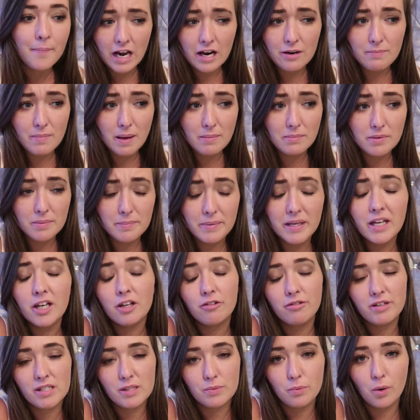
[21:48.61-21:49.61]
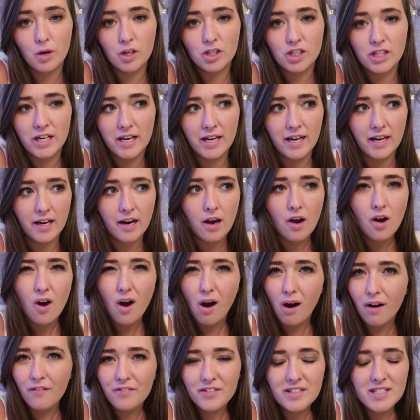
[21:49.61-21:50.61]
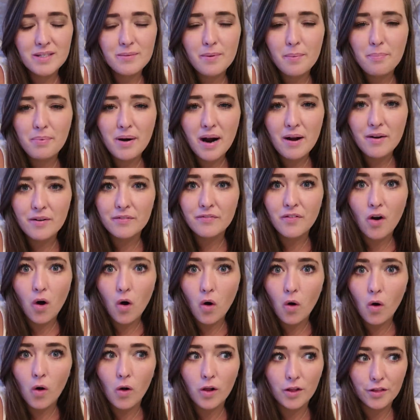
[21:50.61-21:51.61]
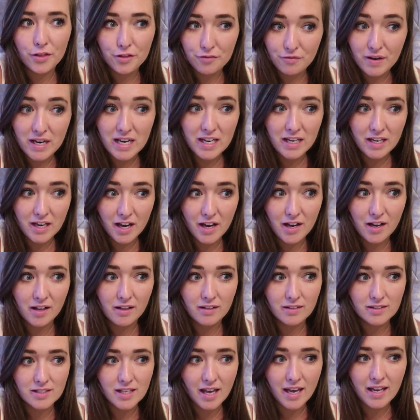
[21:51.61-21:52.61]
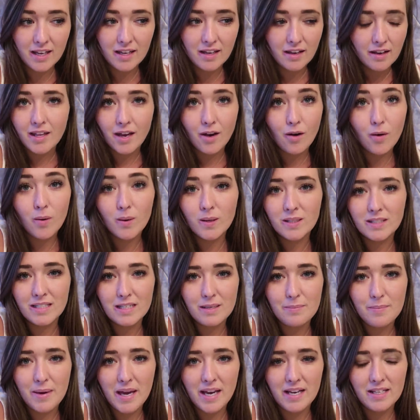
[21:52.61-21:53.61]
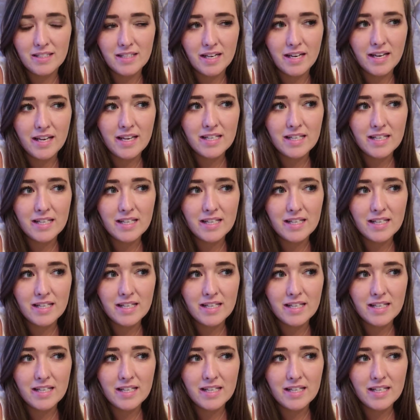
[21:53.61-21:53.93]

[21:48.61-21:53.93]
I remember me and Chris watching, and obviously we're proud of all three girls, like they all did amazing.